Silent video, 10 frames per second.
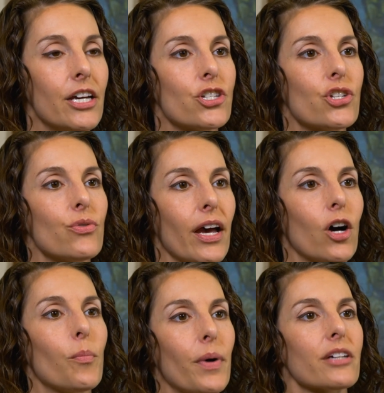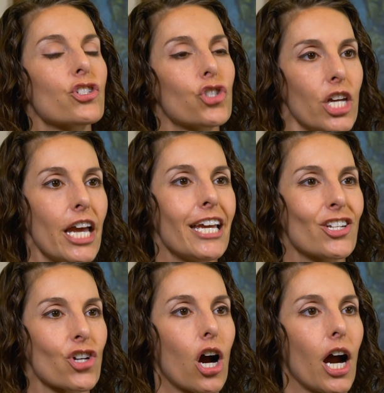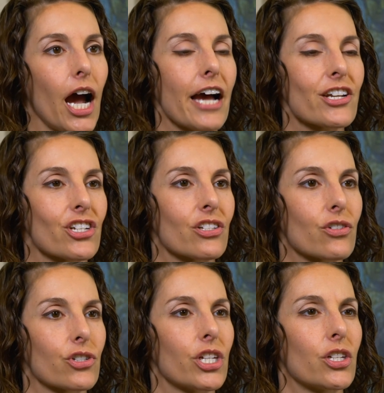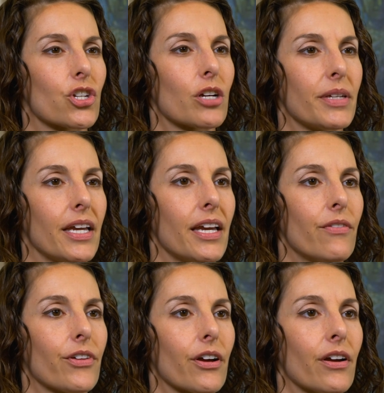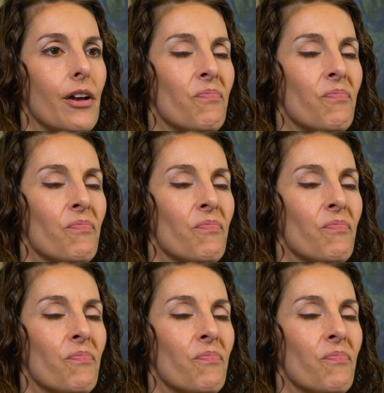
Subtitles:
to help us change our actions or change our behavior.